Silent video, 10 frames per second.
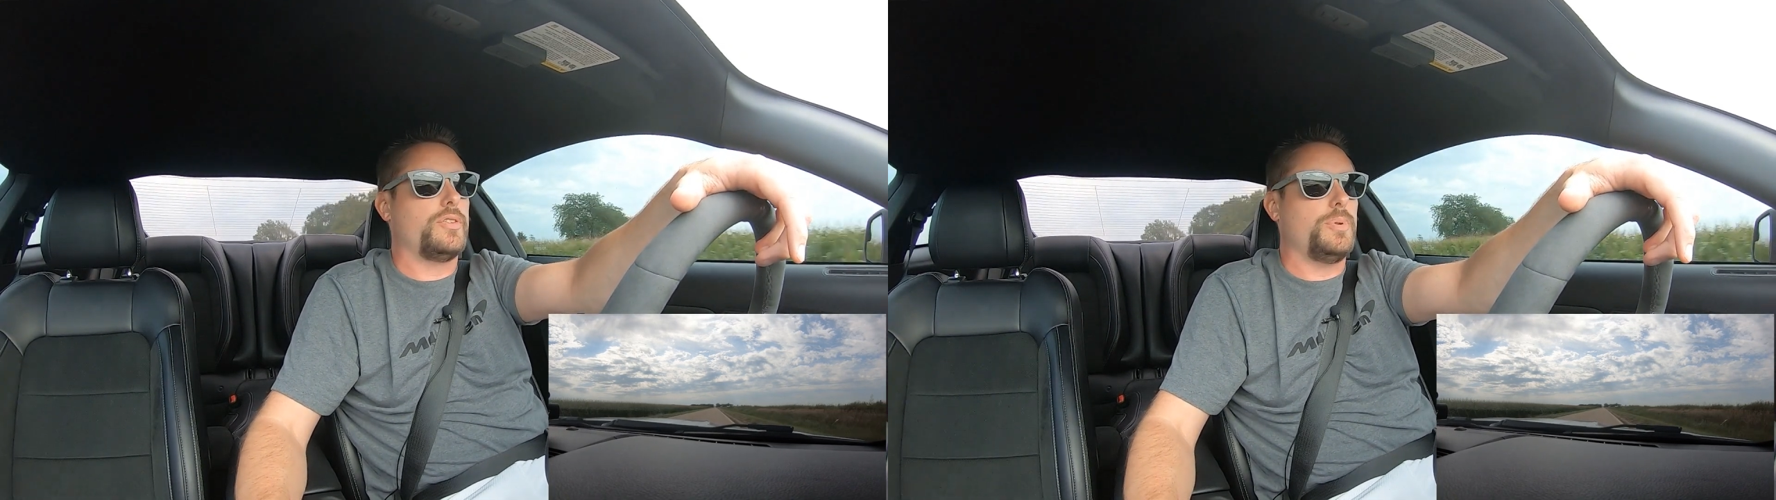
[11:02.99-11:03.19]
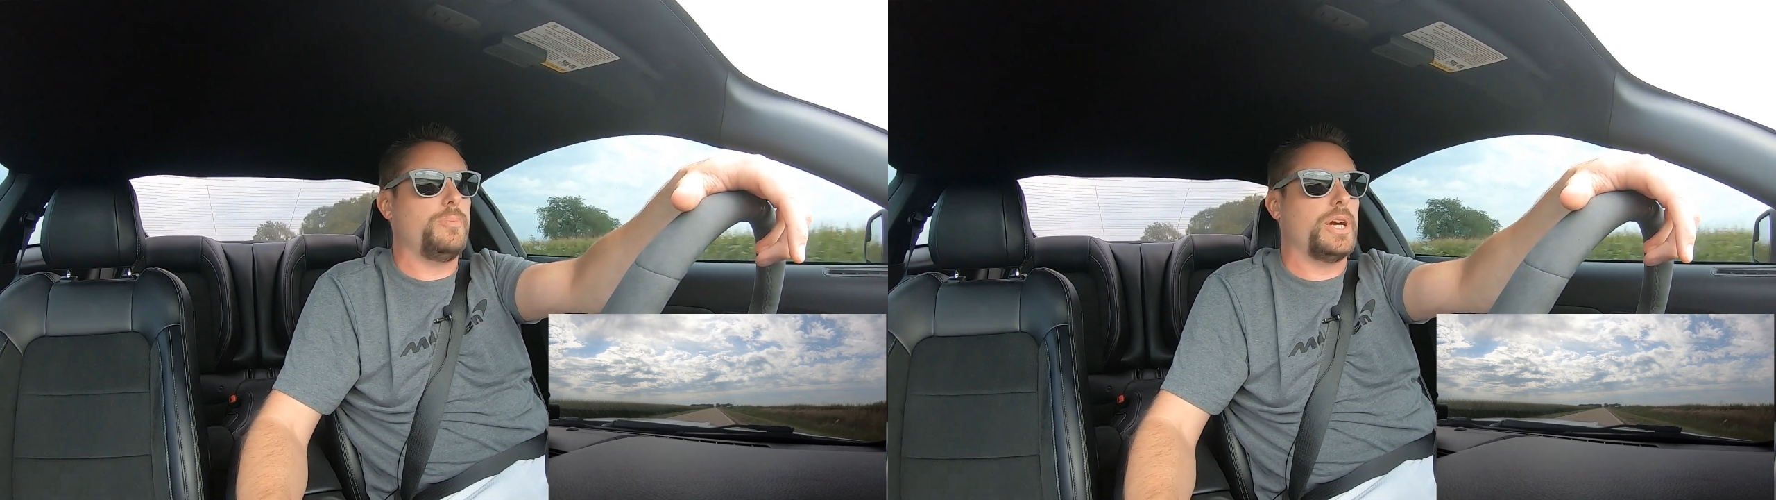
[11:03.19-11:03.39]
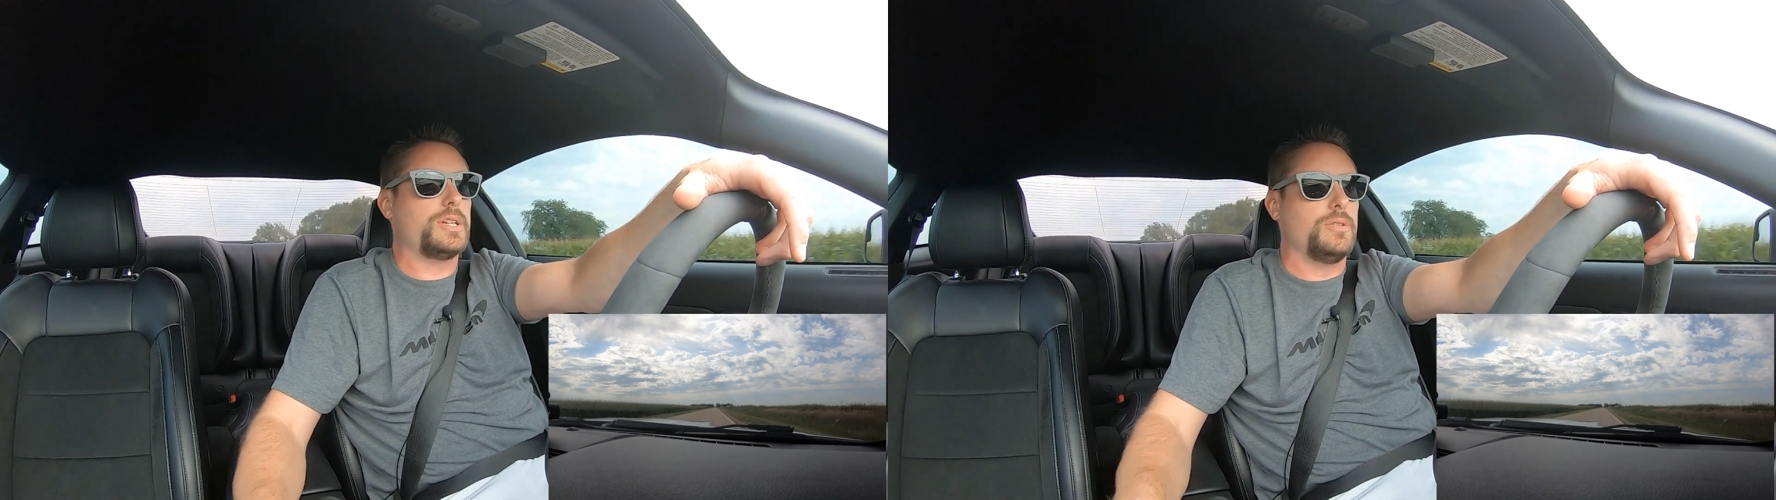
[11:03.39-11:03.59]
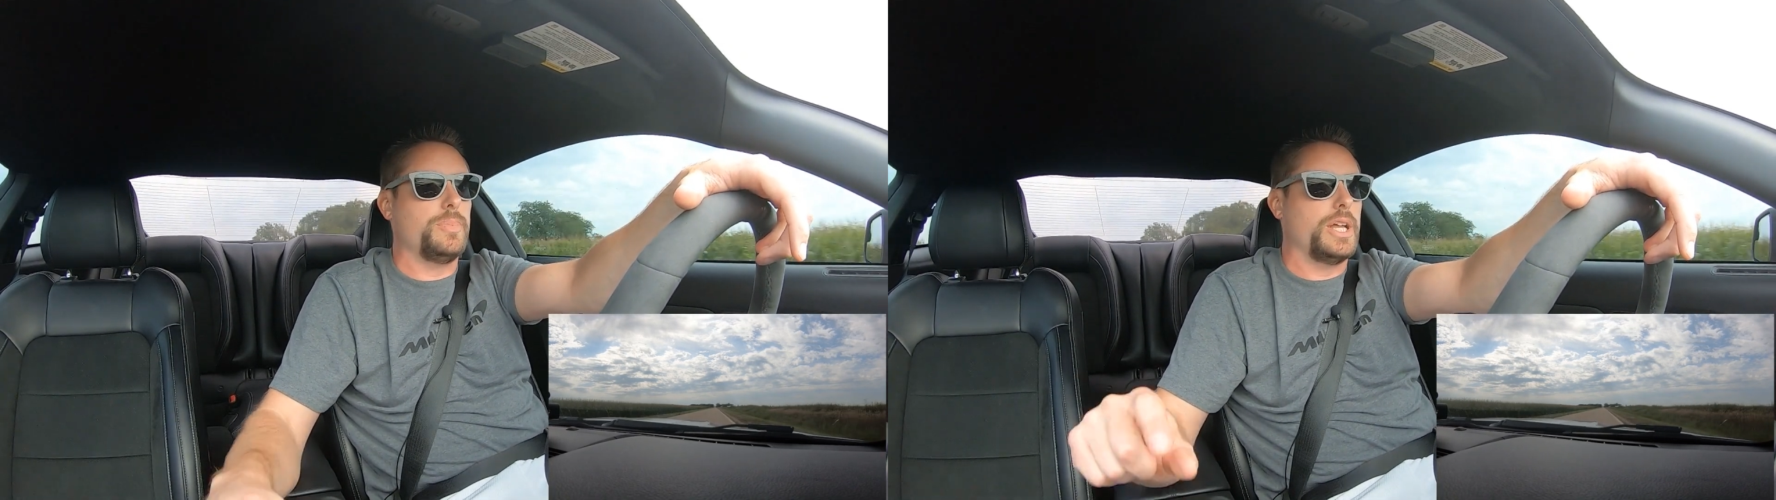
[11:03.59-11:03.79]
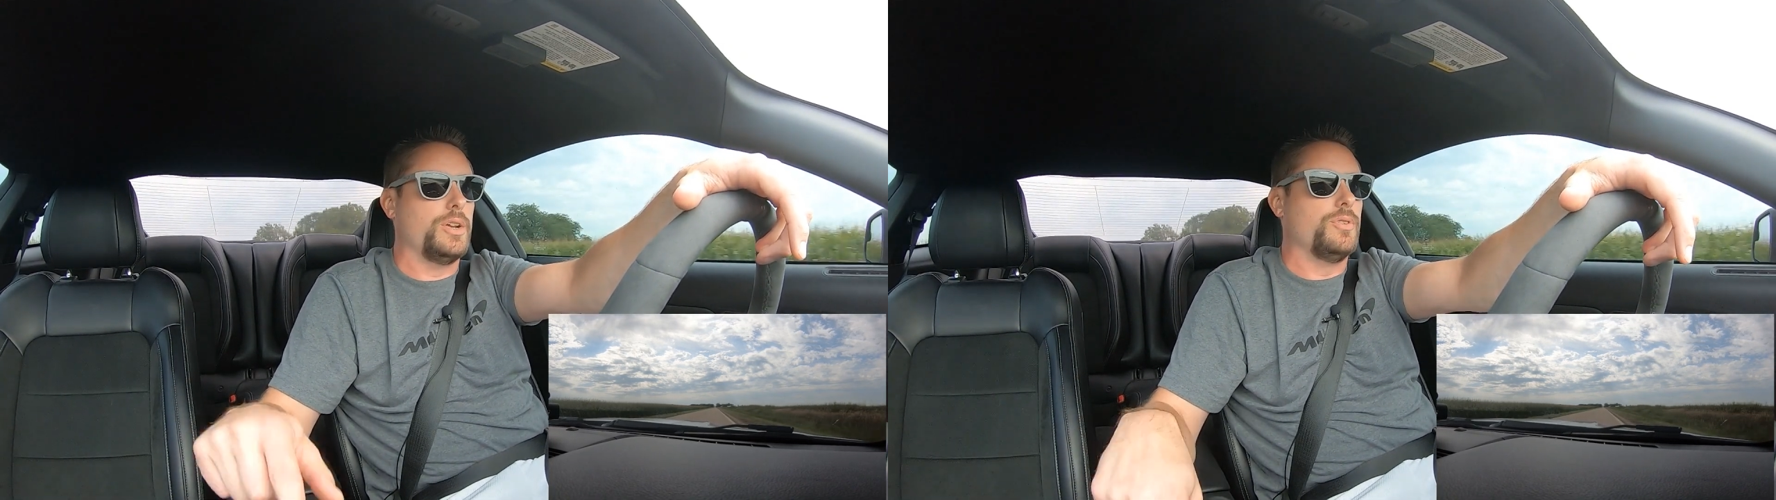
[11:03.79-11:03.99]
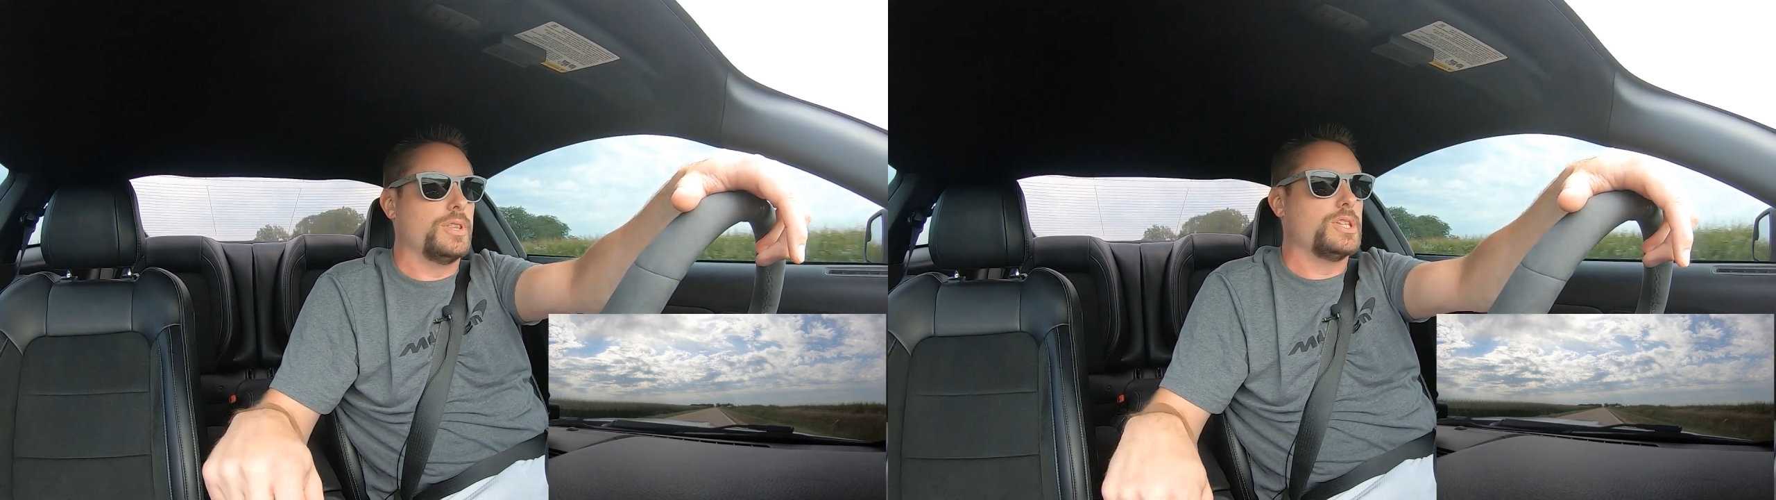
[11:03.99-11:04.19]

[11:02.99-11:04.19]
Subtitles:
to be back to the manual.